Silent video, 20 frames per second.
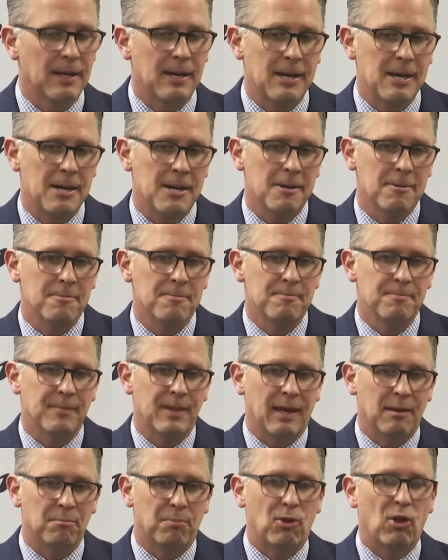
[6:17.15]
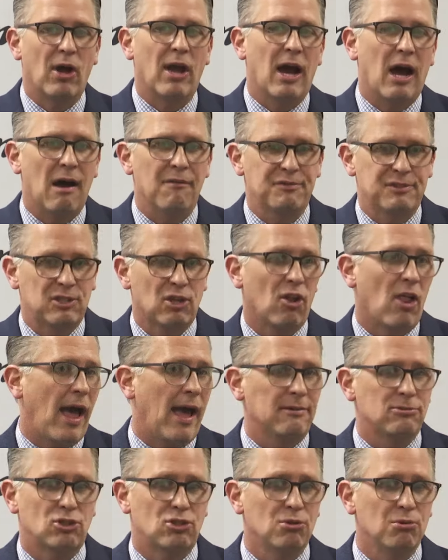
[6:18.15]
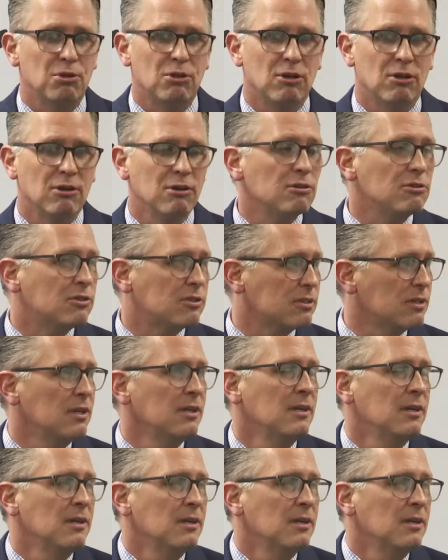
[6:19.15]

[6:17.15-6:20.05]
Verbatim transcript: Um, and playoffs the last two years